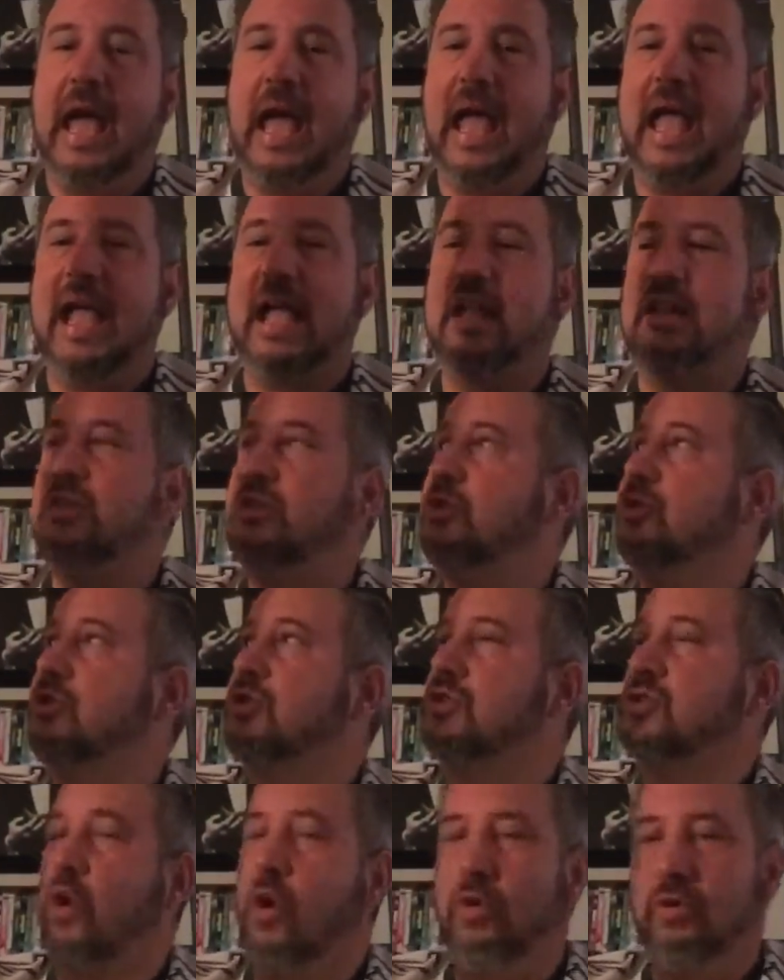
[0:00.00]
And you
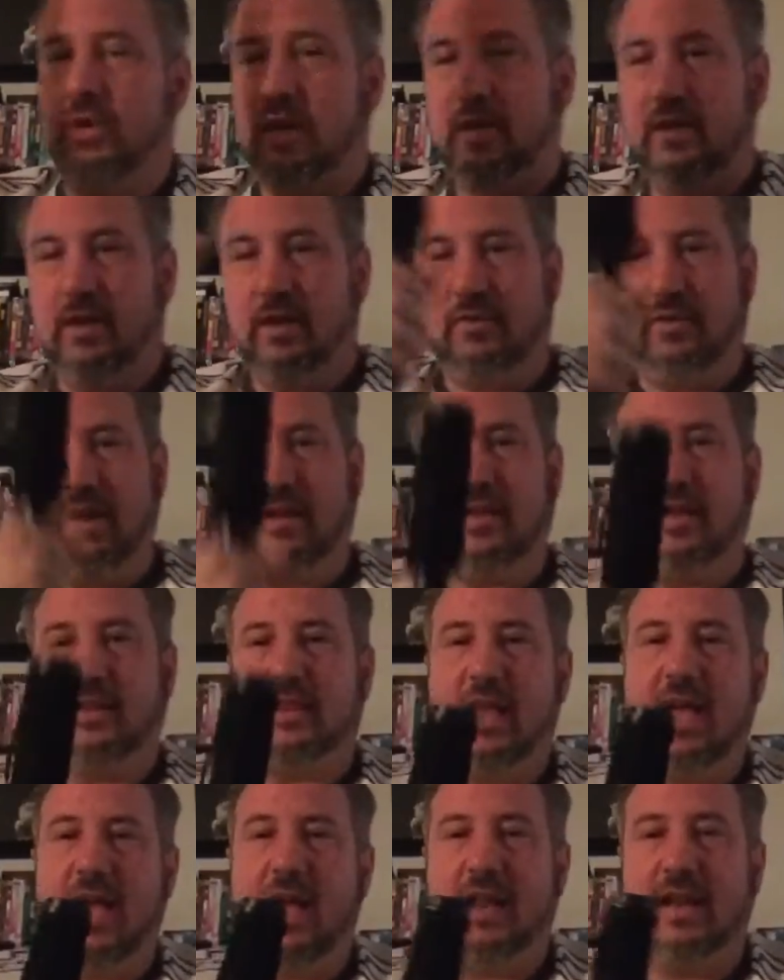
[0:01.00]
just hold it in the ground like
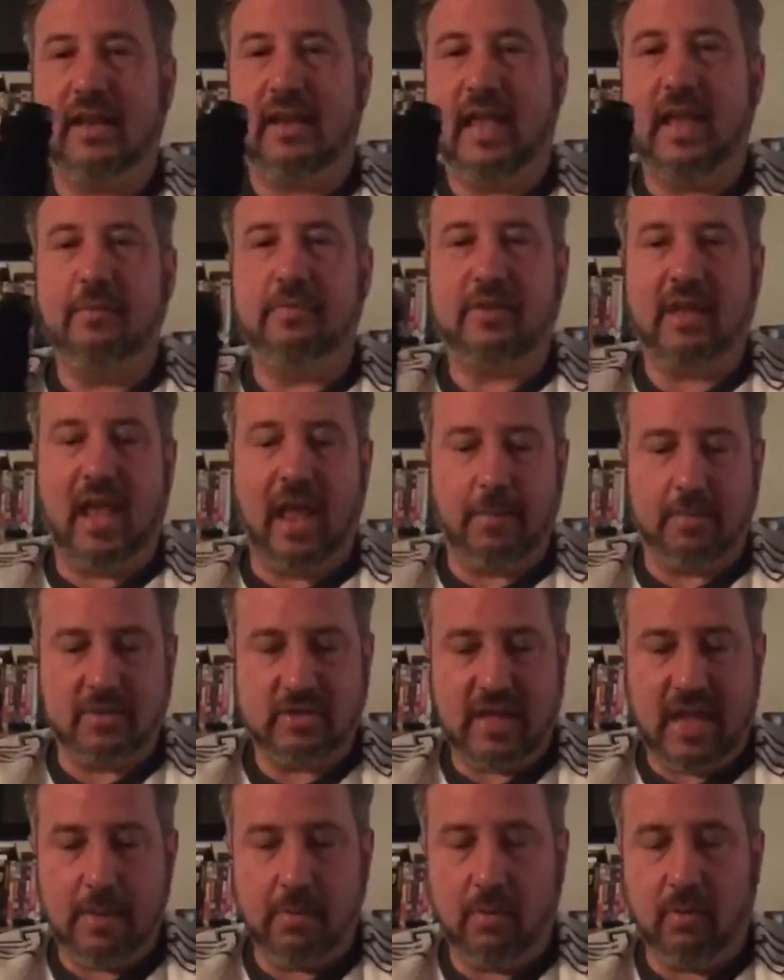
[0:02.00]
that, and it keeps the camera
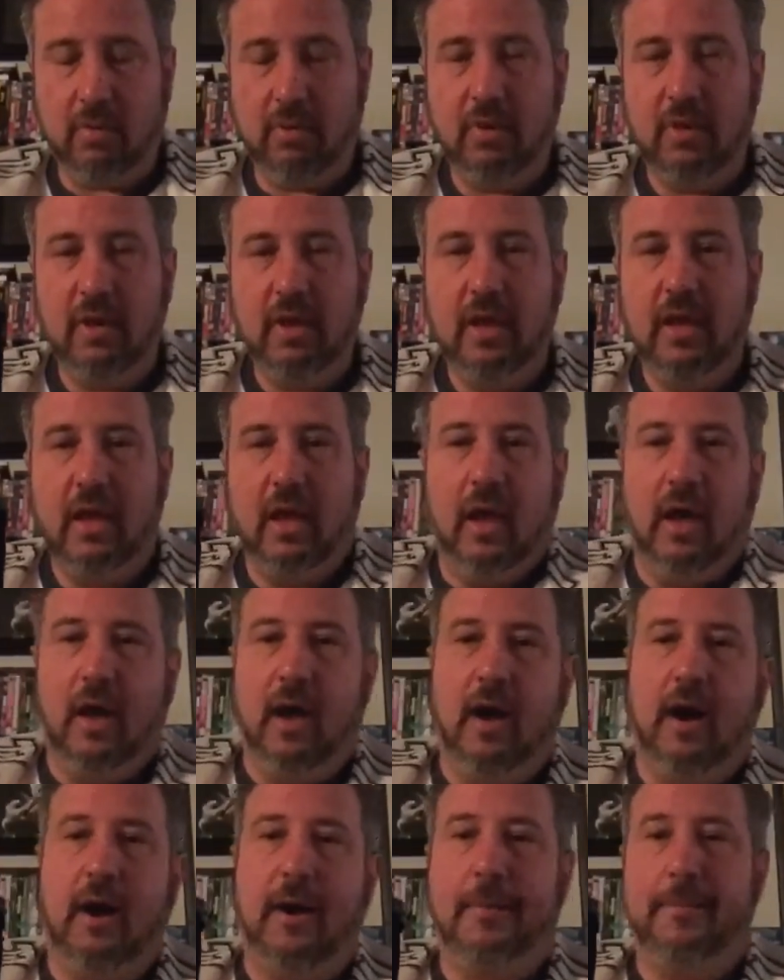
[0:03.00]
stable.
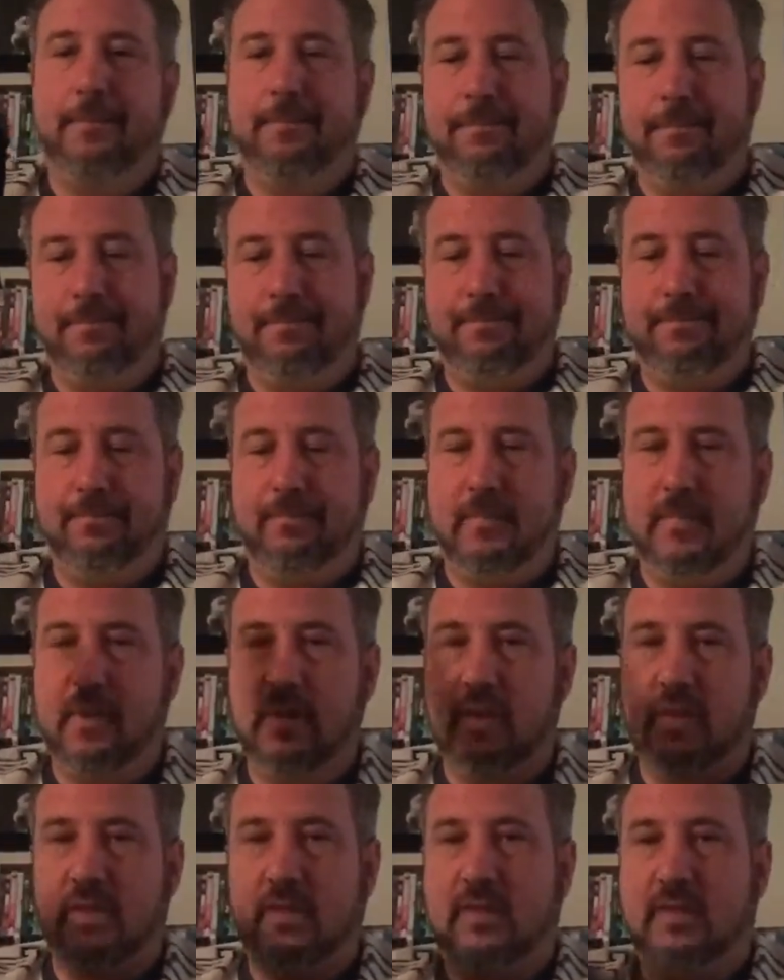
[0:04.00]
Um,
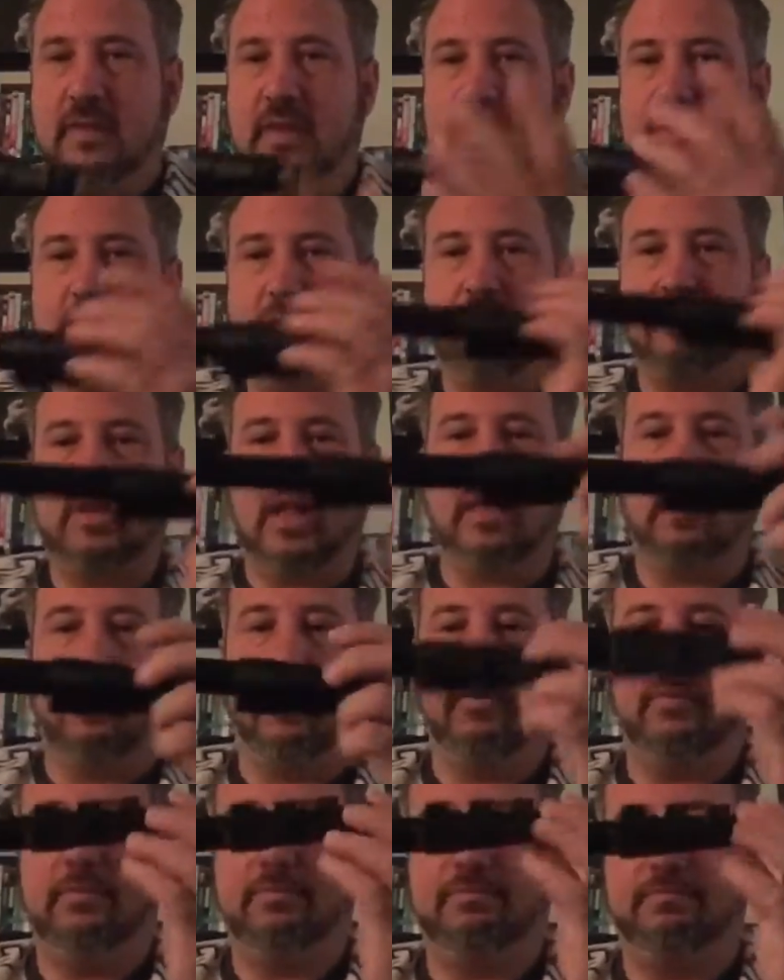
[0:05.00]
these are
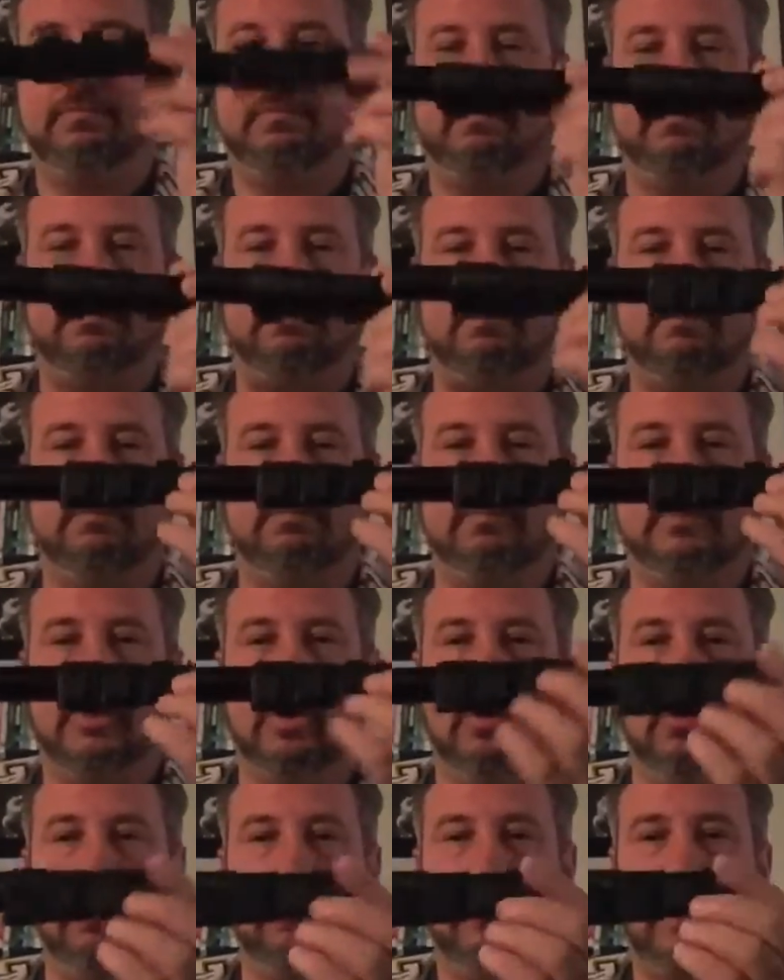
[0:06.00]
extendable,
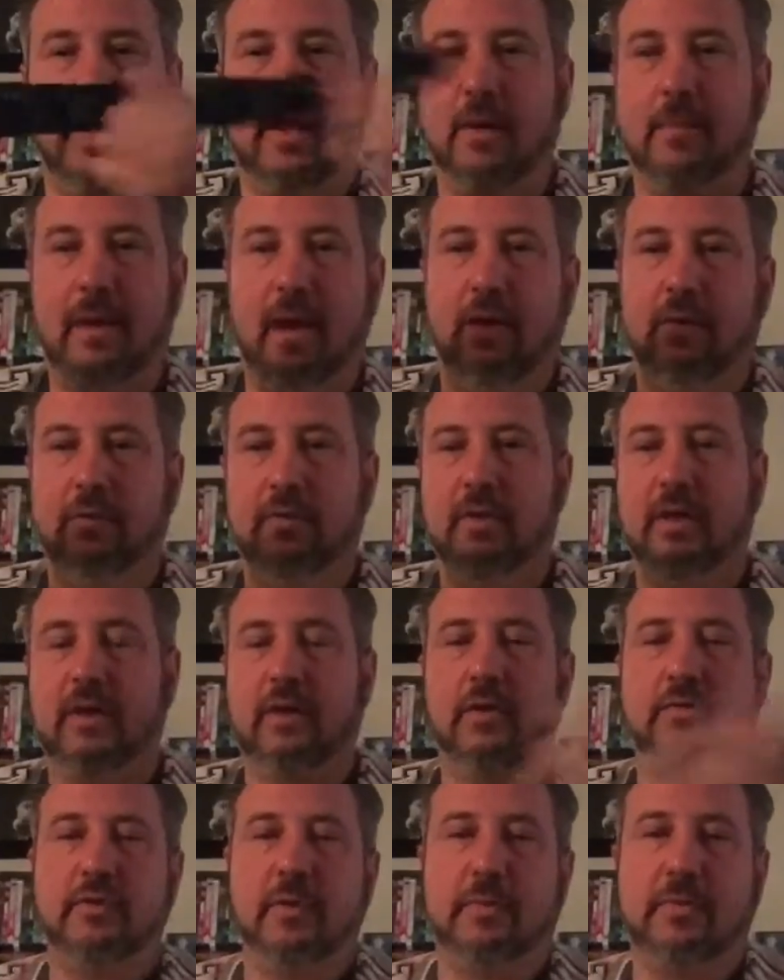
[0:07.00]
so they come out. It
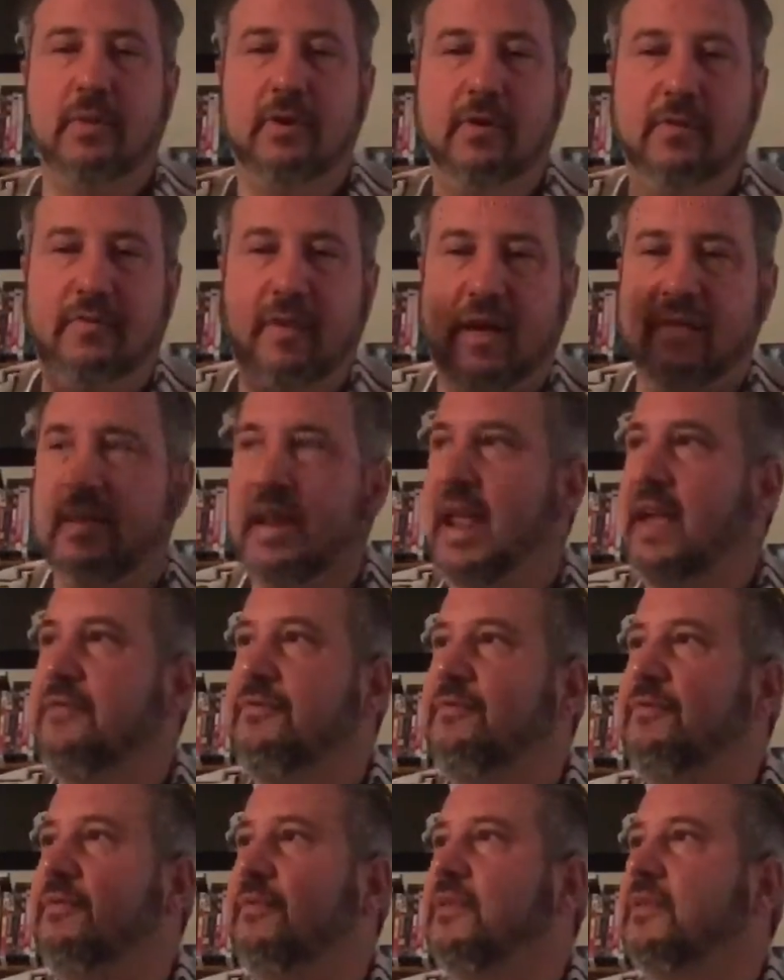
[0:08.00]
goes up to five and a
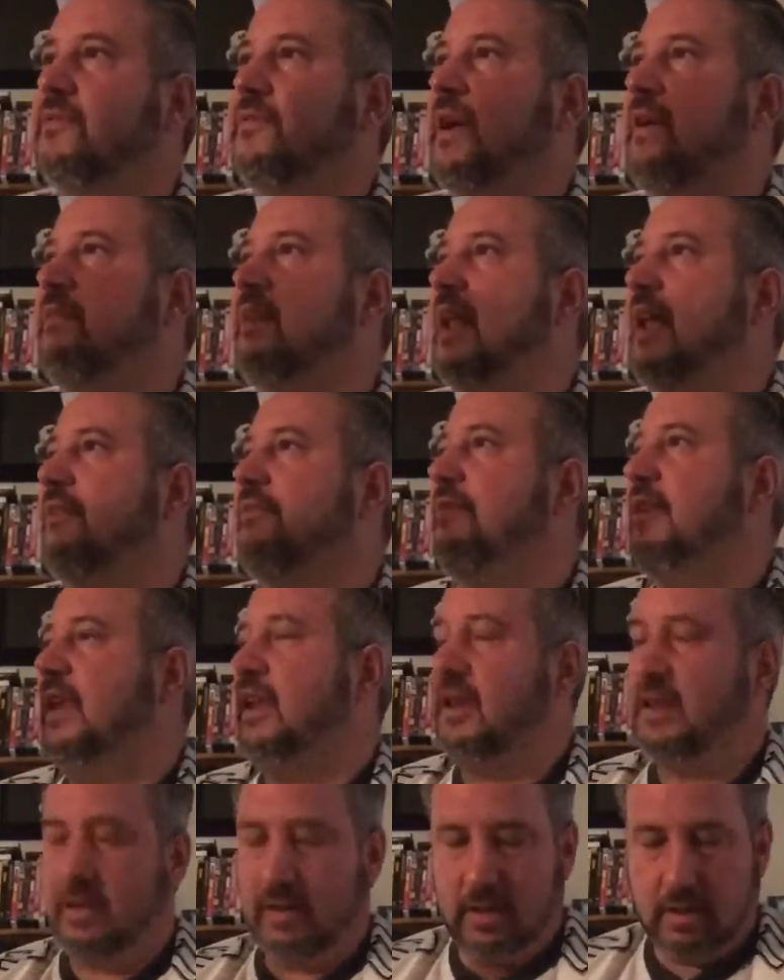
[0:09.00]
half, five and a half
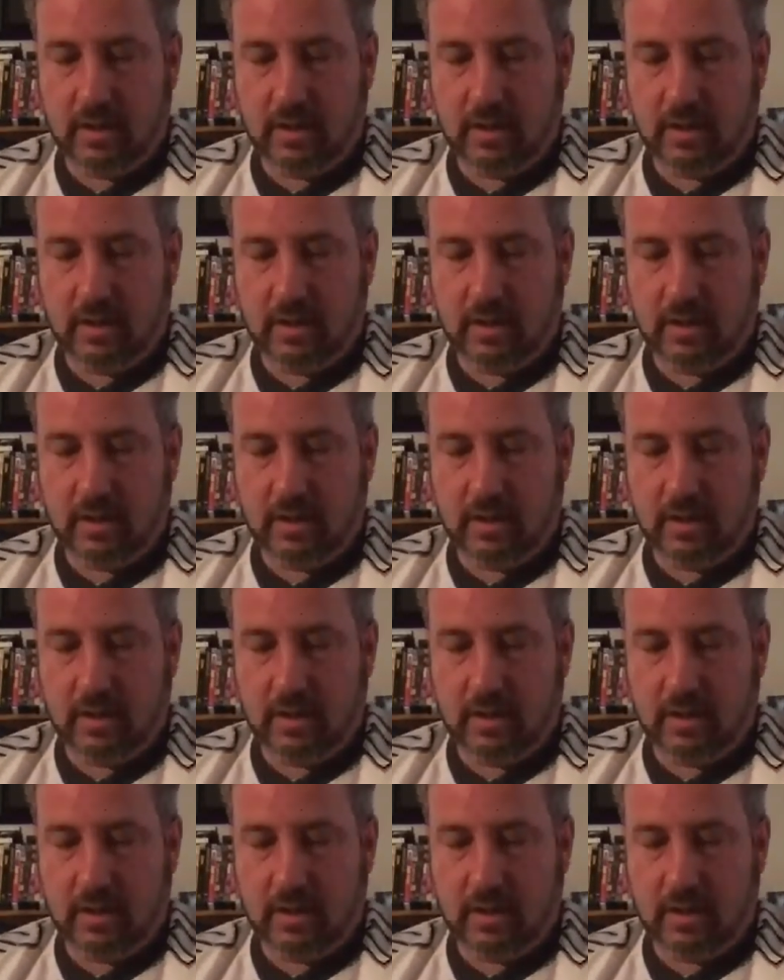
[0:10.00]
feet.